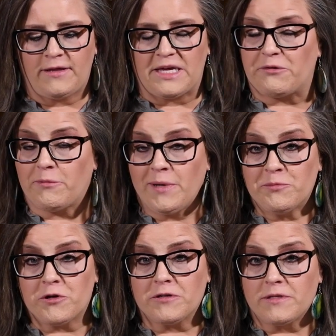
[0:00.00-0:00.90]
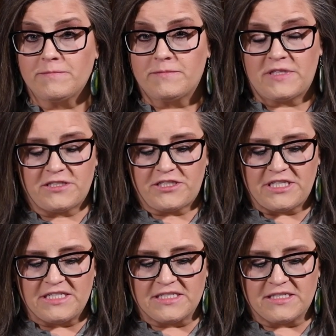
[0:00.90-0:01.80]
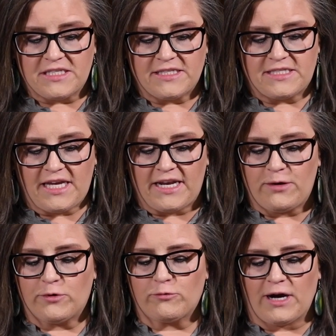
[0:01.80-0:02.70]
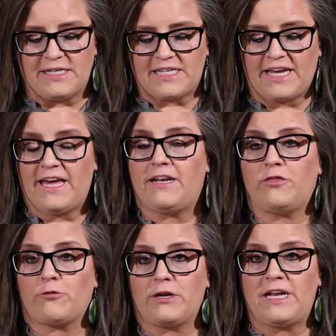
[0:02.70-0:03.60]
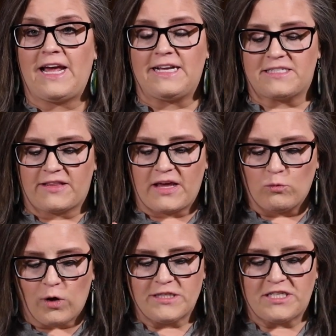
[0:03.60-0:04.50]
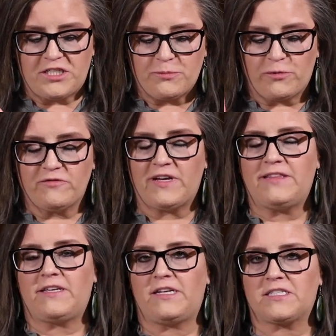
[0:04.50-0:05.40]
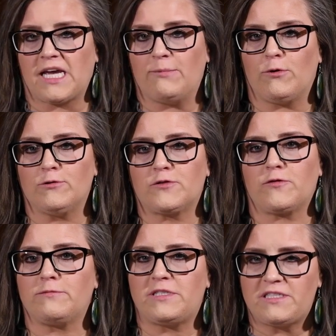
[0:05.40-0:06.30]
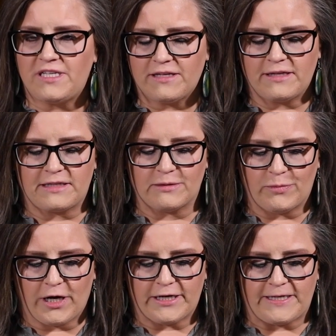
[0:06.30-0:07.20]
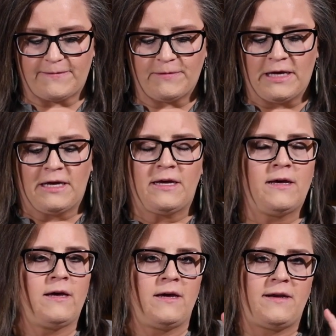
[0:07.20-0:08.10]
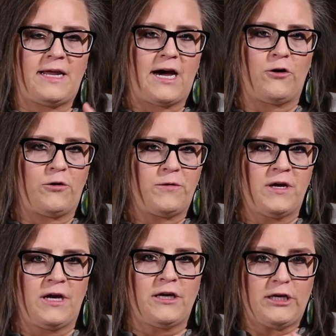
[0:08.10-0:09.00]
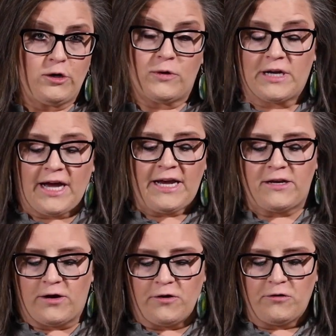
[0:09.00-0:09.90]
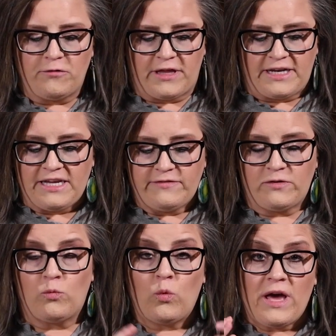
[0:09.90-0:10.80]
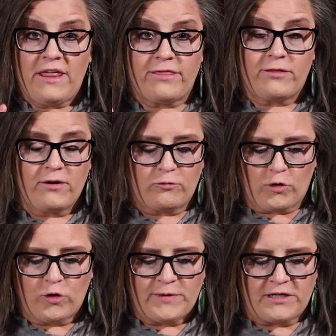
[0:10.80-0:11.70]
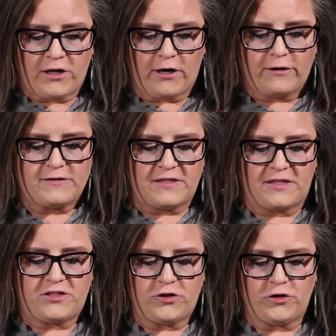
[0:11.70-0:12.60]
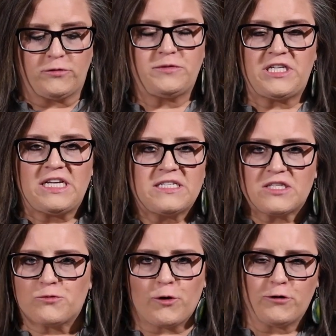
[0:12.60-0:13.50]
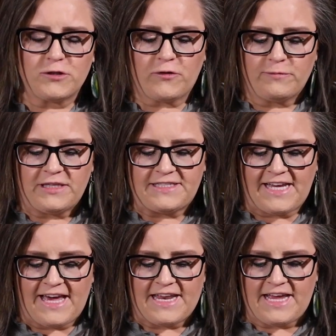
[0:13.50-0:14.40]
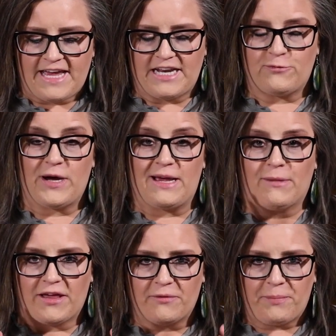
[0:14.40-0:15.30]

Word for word: They remembered that Jesus had said he would rise again in three days, and they wanted to prevent the disciples from stealing the body. Now, you and I know that even with Roman guards at the tomb, Jesus rose from the dead anyway by the